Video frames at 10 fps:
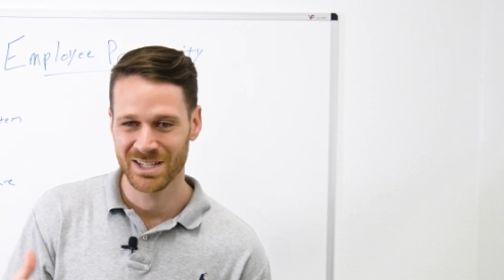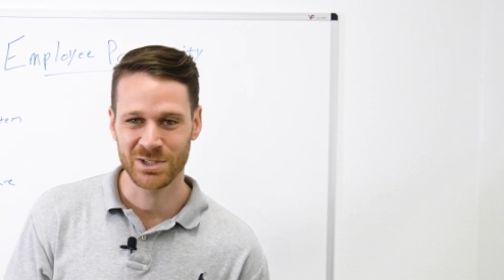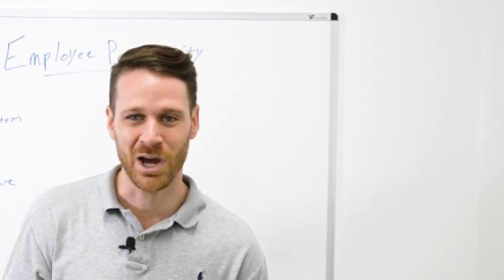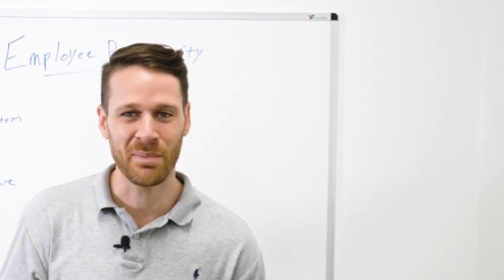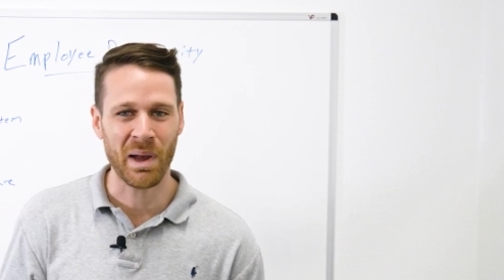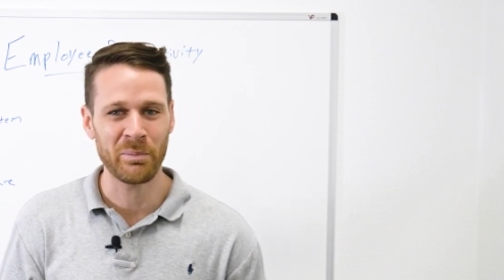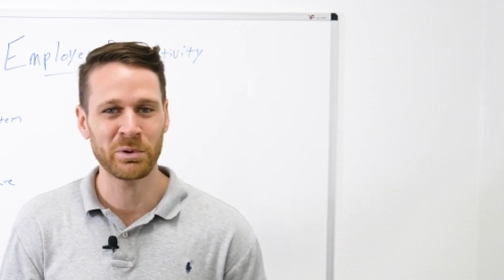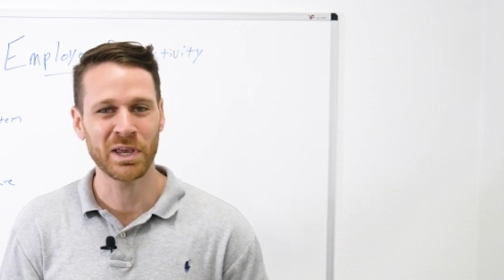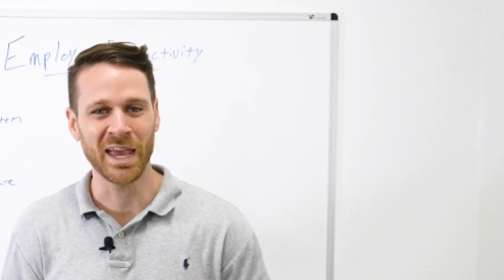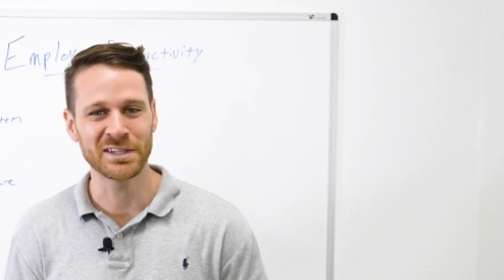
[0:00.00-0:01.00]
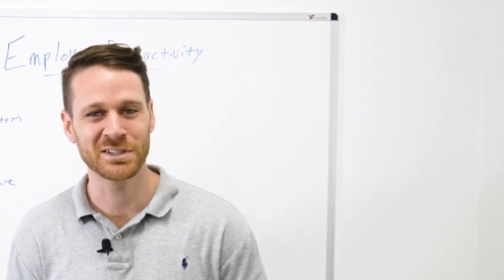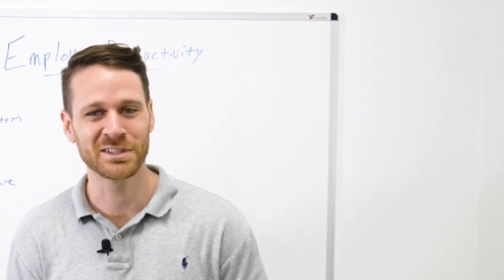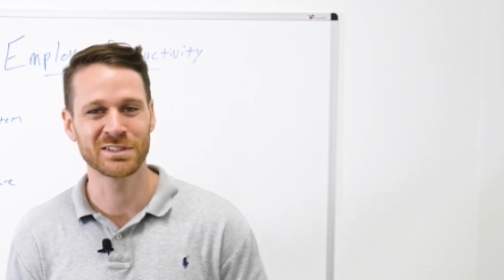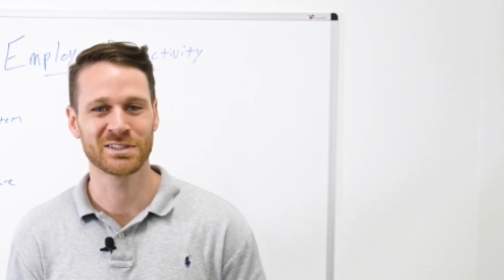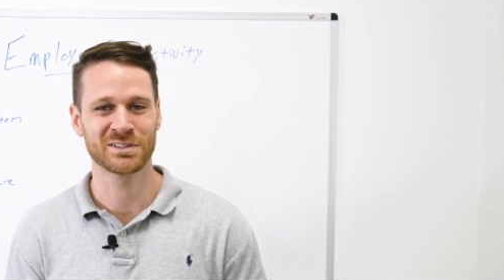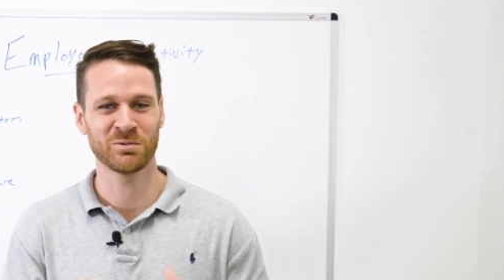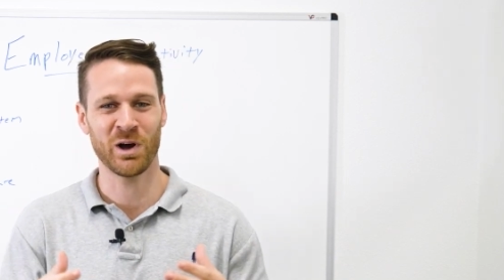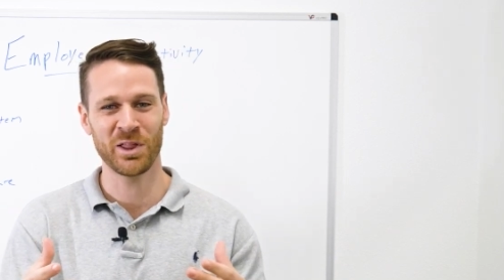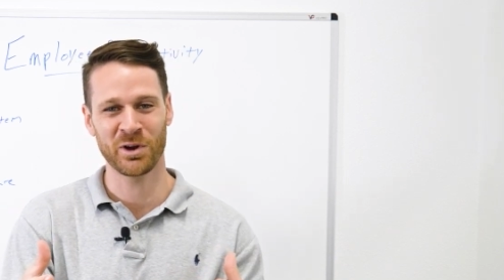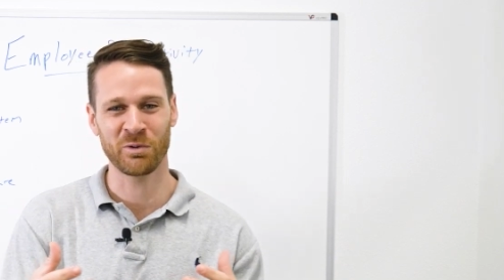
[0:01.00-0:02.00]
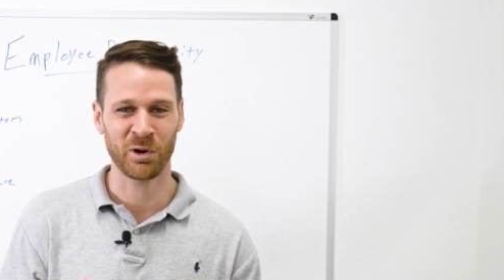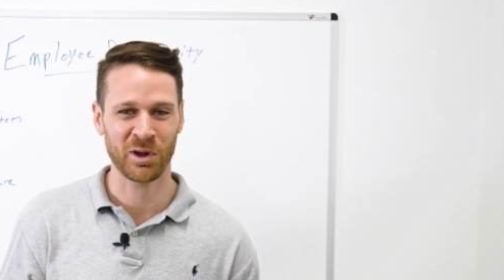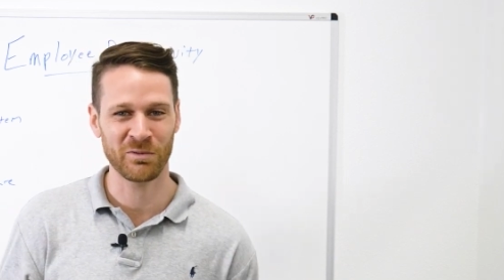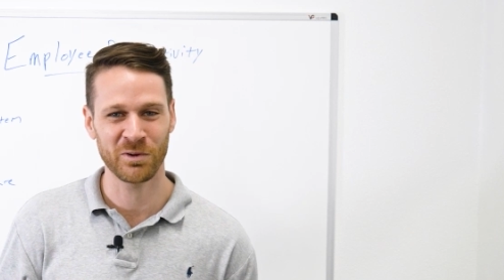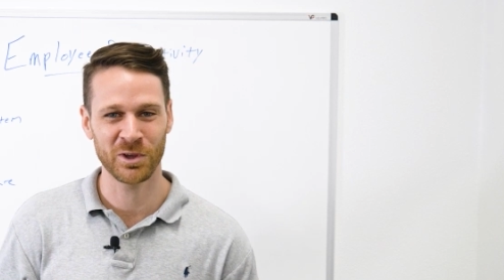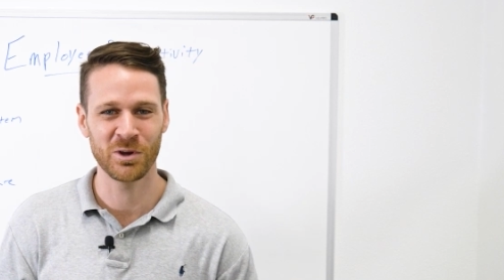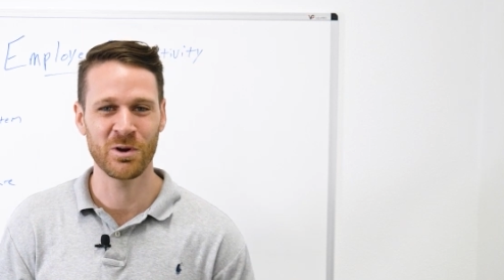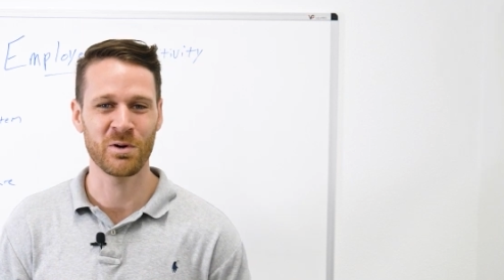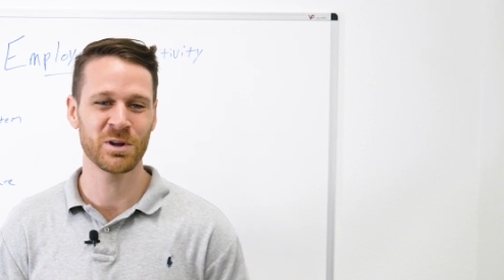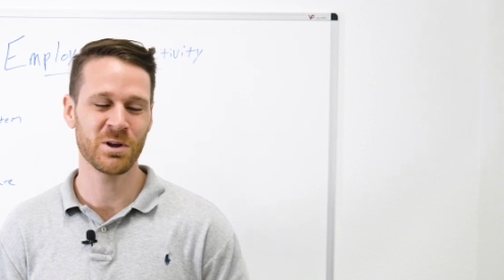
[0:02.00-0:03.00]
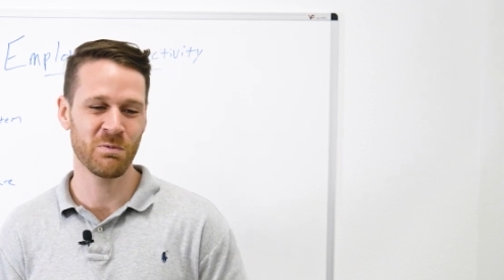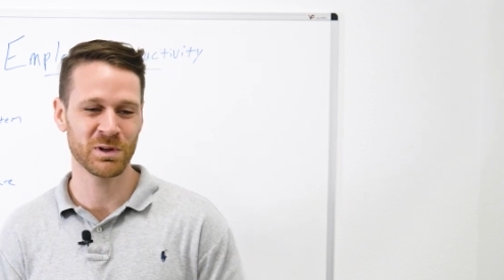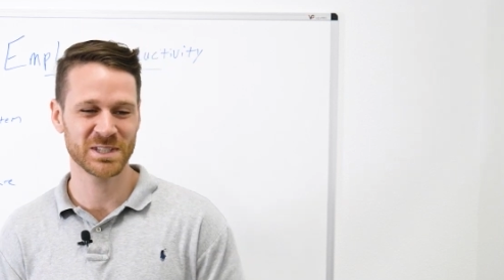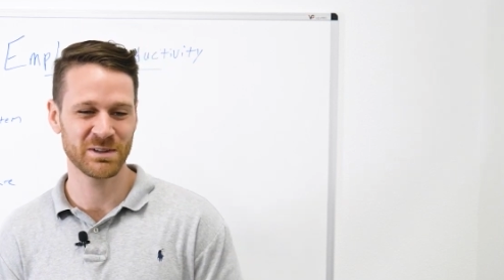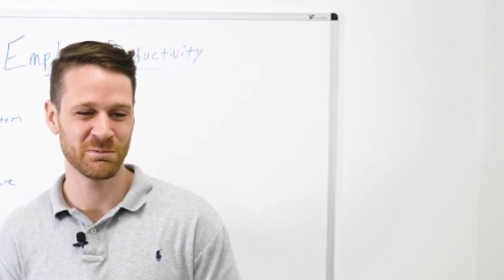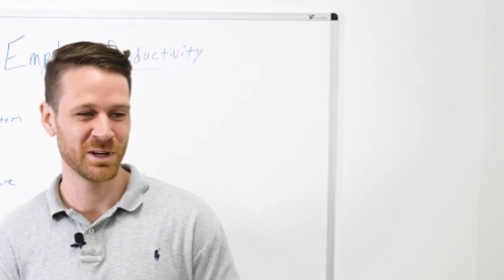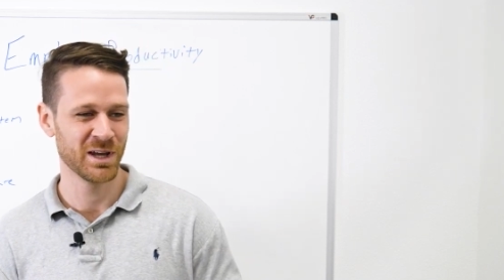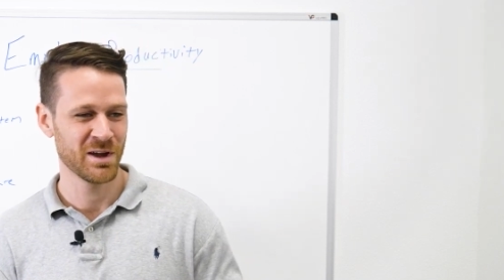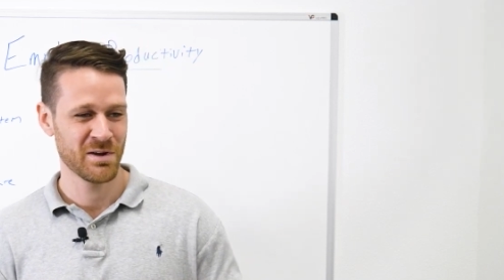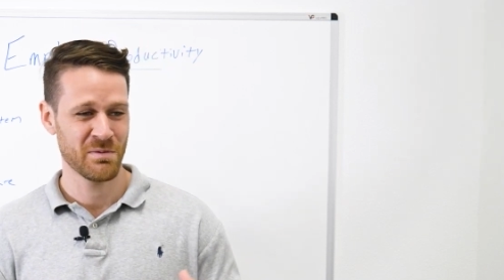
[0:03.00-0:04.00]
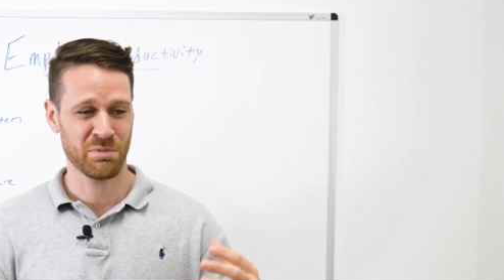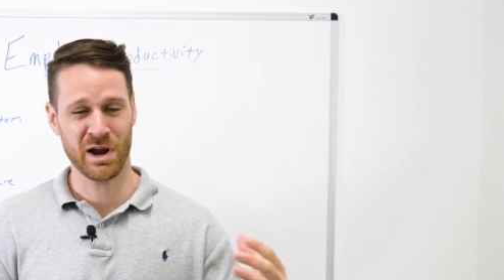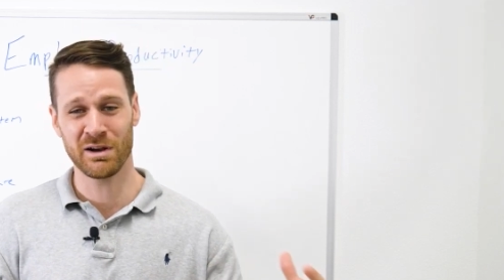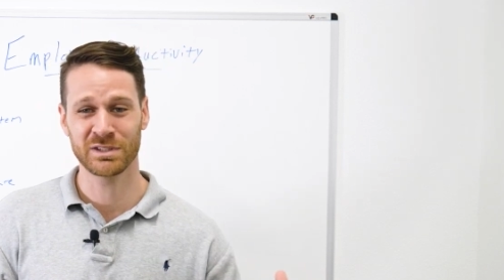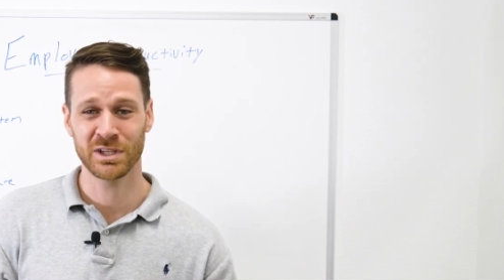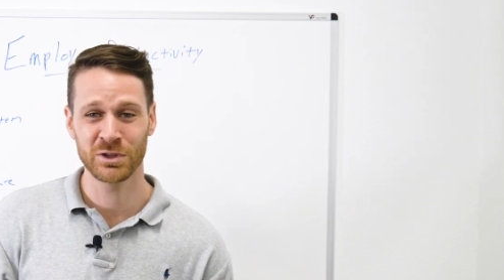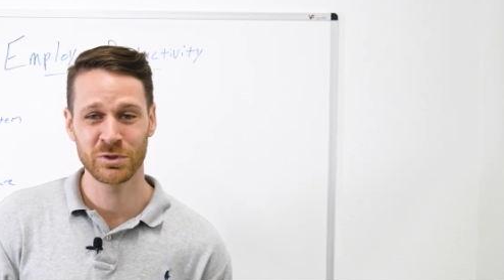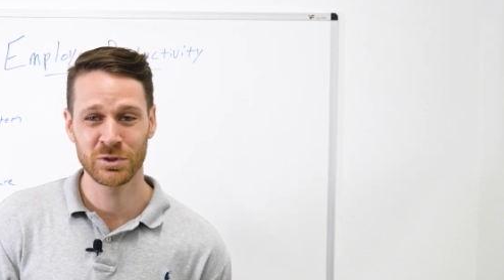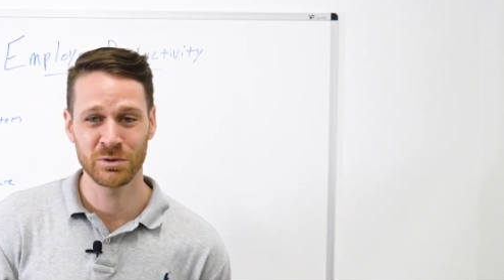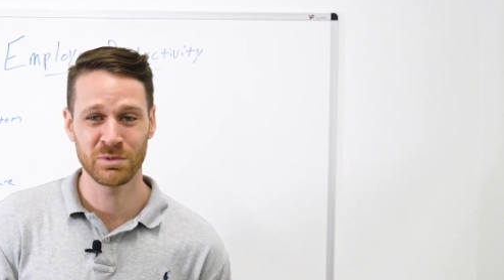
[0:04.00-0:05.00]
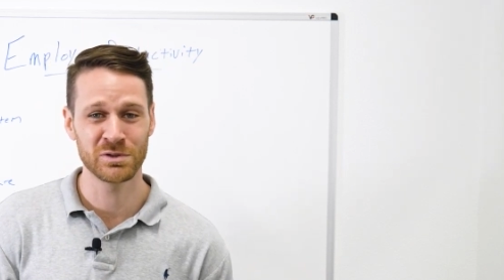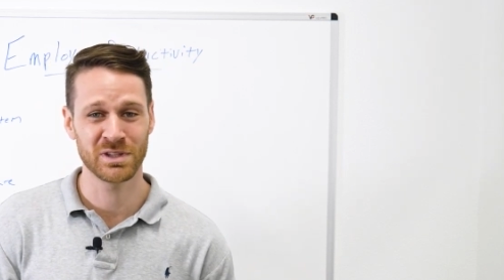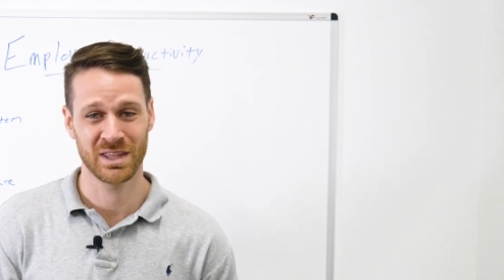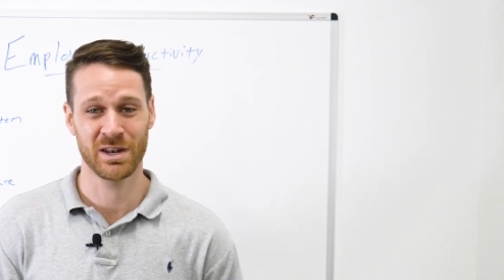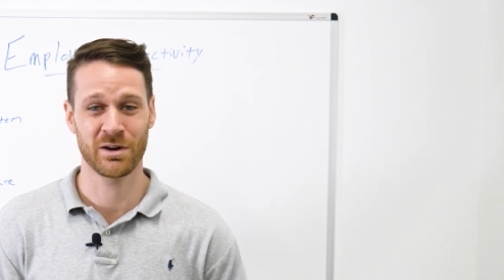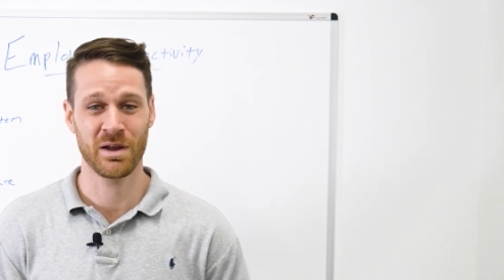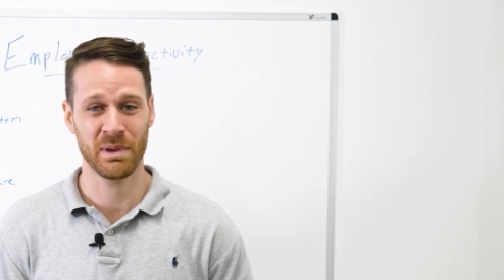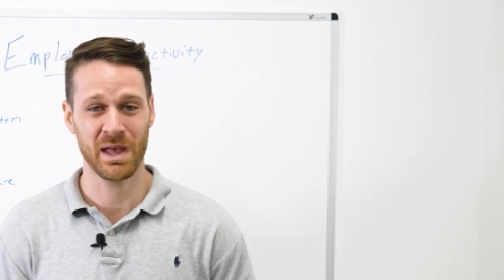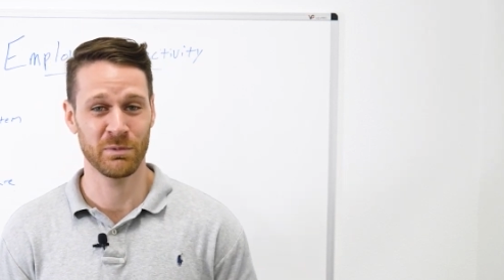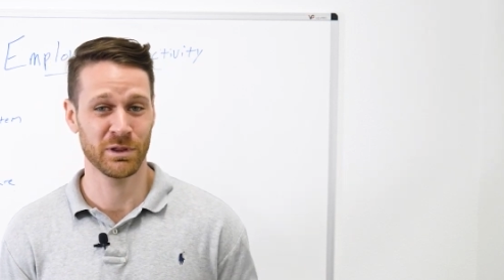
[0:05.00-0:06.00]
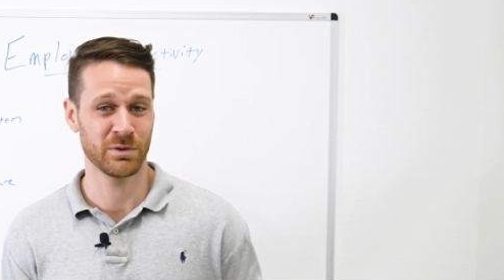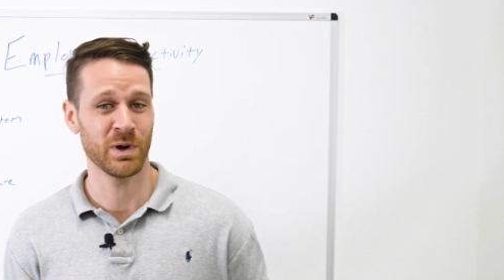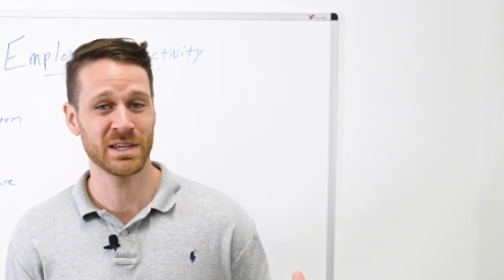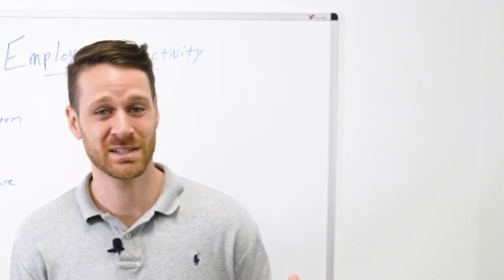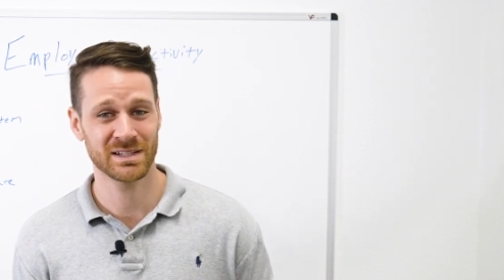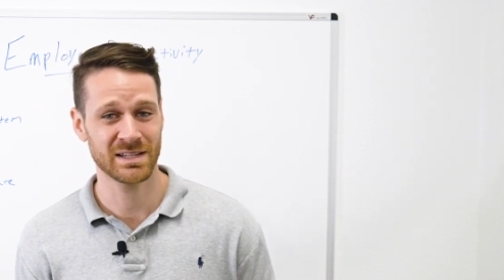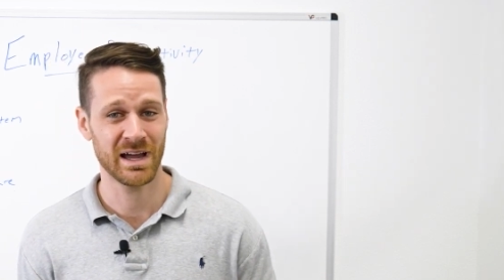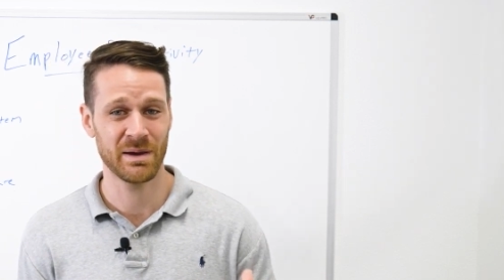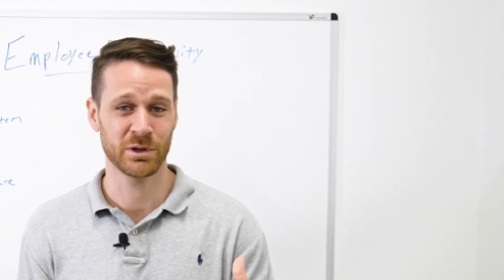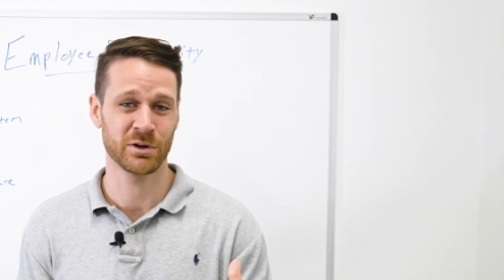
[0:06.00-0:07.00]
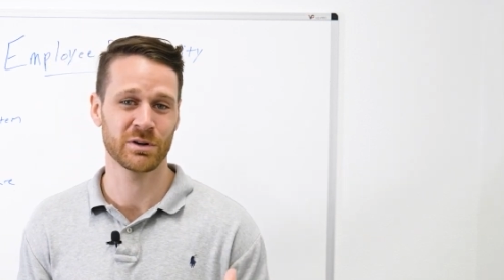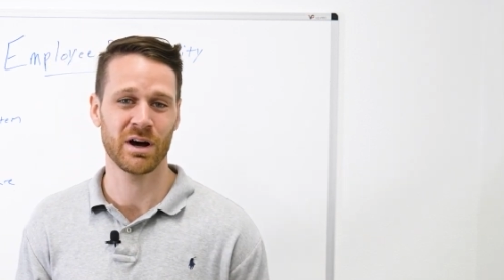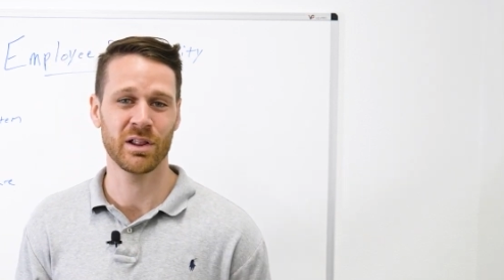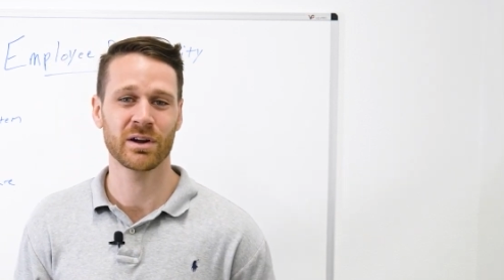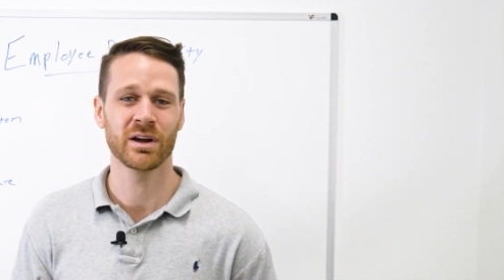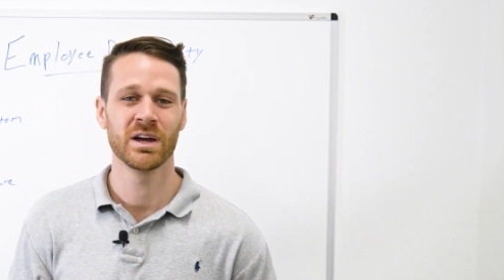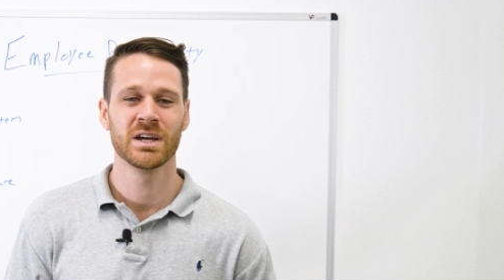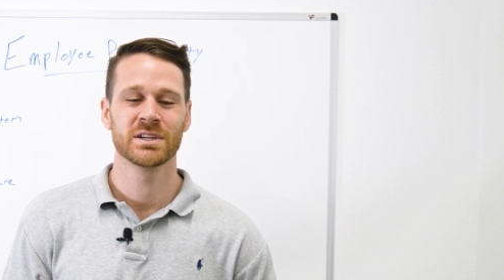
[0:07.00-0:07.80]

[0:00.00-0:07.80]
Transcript: job applications while they're working for you, or you don't want someone browsing YouTube, using the internet bandwidth and wasting time on your dollar.